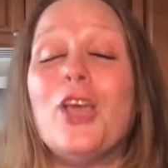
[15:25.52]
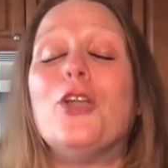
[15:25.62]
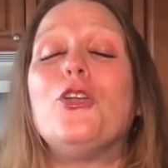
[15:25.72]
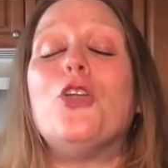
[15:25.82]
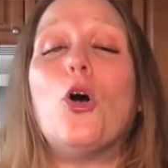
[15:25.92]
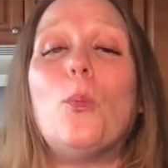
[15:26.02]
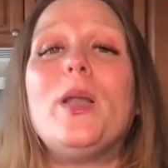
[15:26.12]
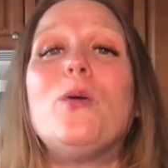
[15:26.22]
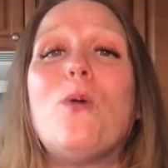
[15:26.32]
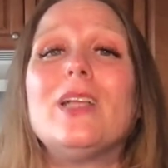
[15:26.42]

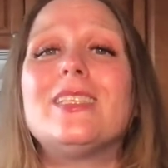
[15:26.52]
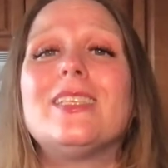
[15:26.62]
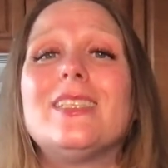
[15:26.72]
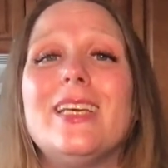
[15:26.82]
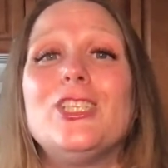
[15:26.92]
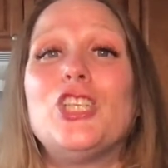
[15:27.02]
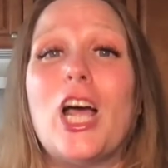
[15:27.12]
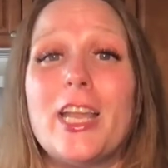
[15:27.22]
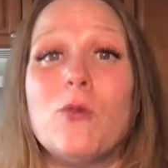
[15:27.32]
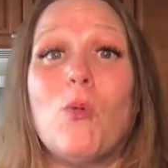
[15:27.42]
Nobody wants to see a
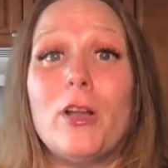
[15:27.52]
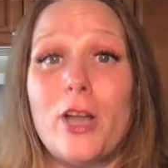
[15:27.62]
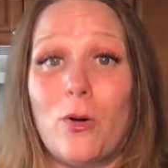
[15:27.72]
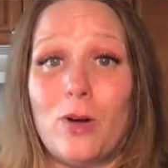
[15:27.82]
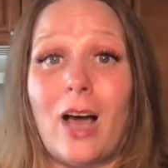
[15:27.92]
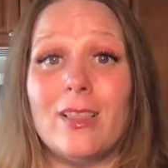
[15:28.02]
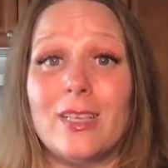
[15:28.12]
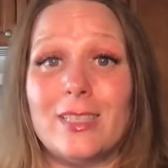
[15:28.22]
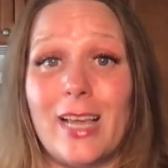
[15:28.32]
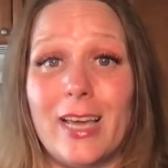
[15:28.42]
Johnny One Note on the
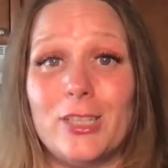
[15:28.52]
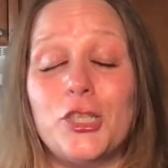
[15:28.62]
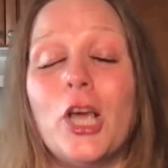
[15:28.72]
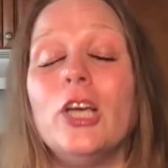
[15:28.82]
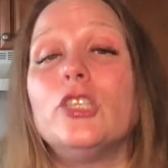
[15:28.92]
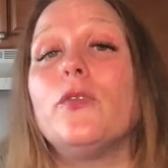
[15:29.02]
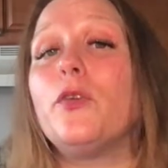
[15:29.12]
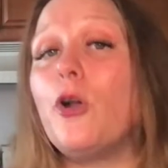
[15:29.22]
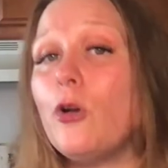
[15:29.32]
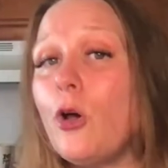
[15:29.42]
stage. So if
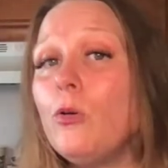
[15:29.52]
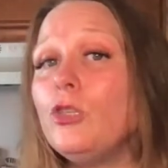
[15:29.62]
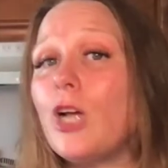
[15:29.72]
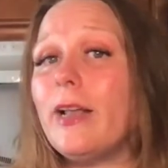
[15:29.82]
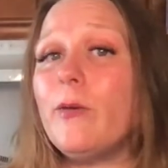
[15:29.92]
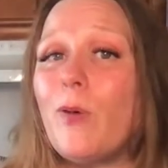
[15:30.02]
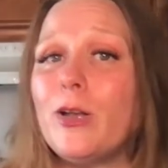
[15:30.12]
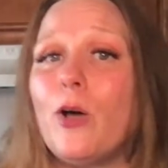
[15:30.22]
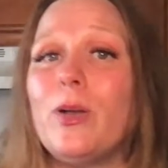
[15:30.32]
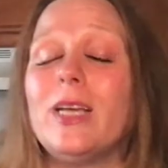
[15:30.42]
you don't know who Johnny One
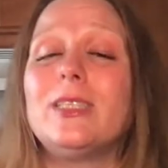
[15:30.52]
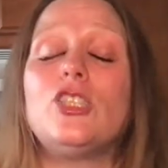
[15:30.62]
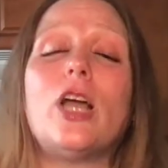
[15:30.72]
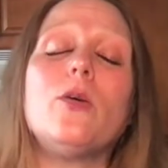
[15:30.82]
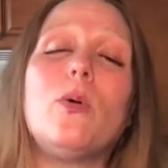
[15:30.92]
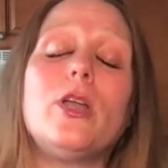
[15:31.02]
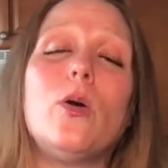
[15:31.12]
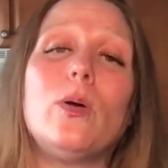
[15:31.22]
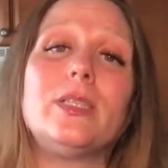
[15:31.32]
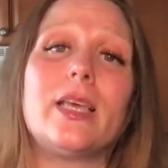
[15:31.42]
Note is, Johnny One
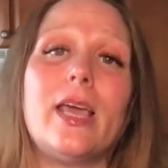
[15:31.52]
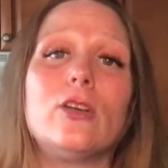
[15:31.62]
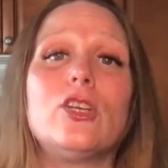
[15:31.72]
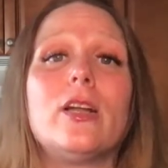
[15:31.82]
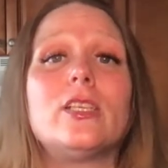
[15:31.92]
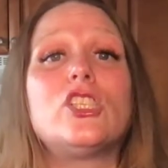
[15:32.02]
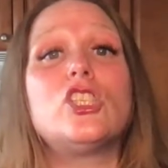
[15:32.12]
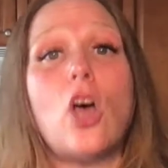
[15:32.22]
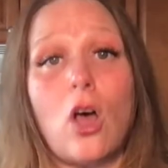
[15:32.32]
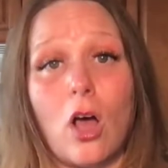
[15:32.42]
Note is a character in a
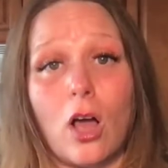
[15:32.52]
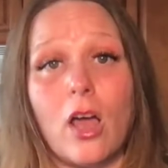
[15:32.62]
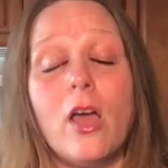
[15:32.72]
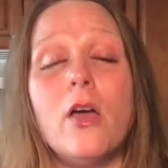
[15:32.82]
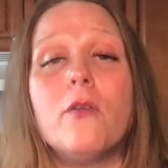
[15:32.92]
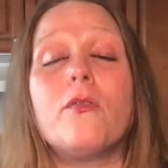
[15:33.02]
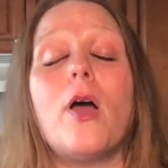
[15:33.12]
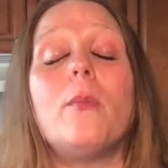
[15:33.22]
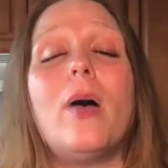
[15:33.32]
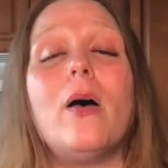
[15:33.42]
song
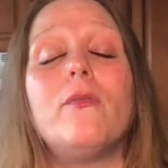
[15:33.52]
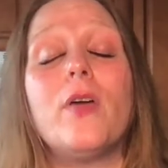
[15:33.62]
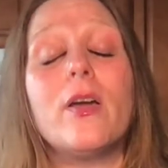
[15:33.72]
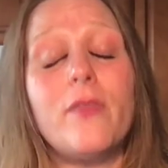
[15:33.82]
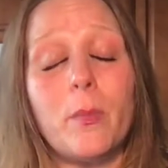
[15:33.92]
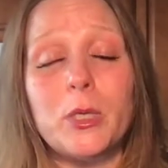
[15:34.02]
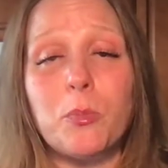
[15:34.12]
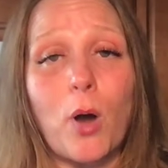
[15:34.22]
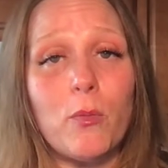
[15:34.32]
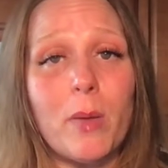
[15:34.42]
from a very famous
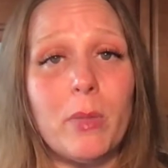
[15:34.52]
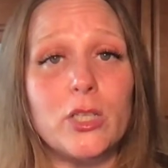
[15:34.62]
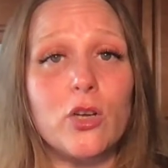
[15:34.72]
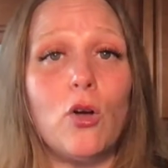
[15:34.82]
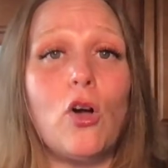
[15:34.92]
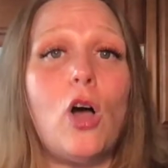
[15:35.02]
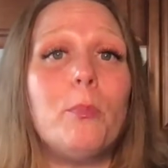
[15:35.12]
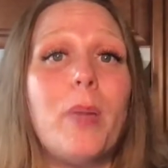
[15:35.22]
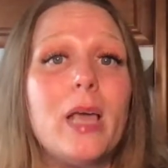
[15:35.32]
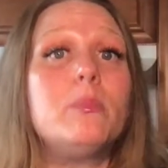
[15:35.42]
Broadway musical
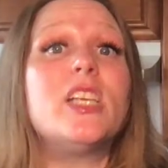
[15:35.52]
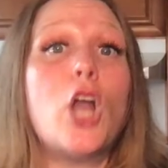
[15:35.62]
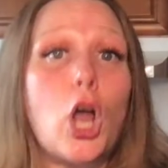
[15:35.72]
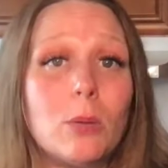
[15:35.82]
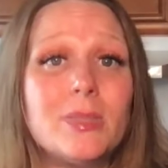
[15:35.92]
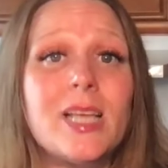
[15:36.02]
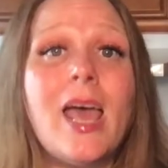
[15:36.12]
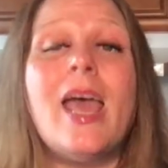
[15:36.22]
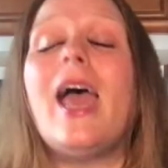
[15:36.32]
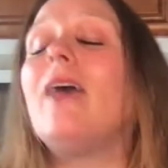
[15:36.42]
called Babes in Arms.
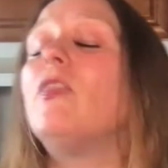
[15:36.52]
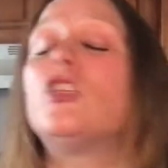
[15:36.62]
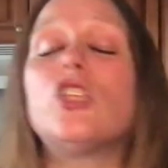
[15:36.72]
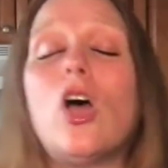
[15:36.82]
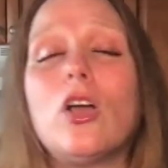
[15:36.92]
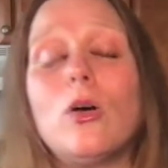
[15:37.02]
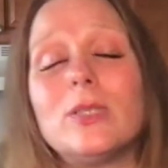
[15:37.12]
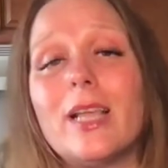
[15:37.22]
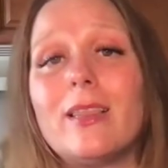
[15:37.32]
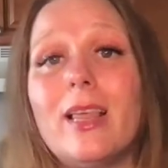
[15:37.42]
And the song
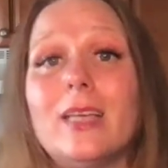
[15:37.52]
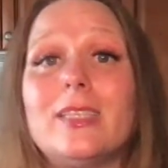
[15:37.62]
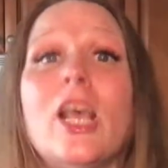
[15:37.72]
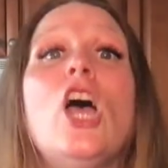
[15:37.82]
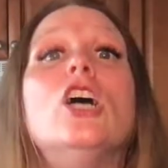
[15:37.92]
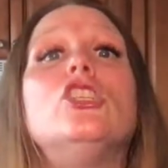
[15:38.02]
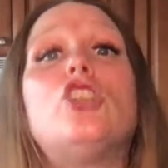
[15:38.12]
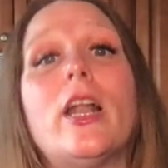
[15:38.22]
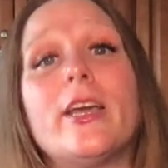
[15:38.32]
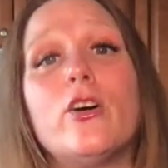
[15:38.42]
goes like this.
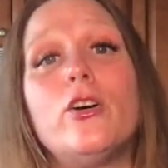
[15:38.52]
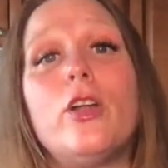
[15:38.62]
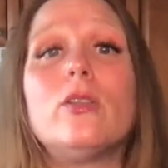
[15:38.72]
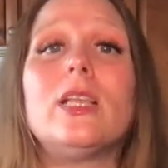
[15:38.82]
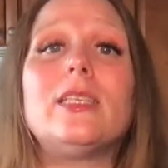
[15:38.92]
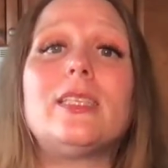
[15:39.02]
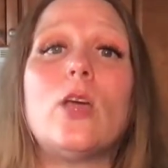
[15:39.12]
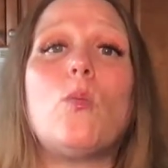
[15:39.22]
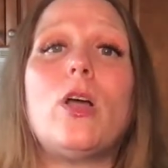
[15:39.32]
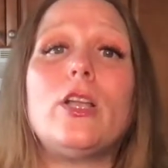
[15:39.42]
Johnny could only
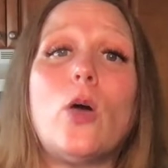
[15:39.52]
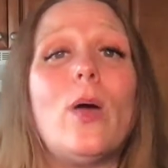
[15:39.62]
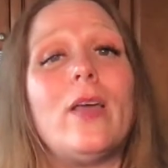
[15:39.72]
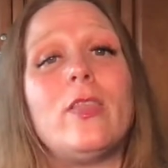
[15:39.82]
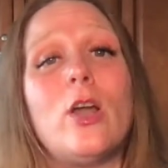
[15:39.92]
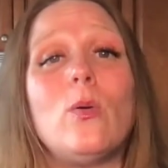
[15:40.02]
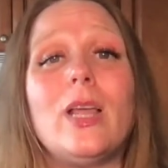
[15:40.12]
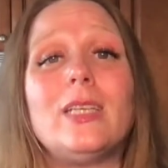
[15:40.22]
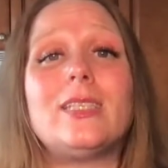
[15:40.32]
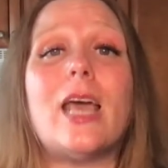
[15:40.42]
sing one note, and the note
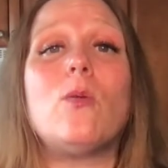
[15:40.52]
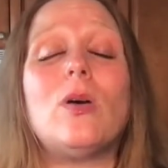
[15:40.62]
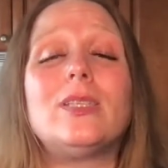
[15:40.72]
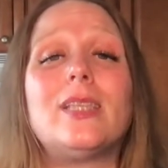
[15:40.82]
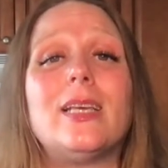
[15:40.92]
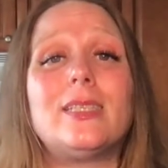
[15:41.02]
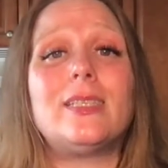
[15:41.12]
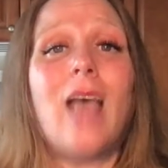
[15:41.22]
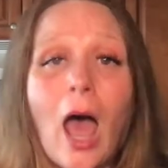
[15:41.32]
he sang was this.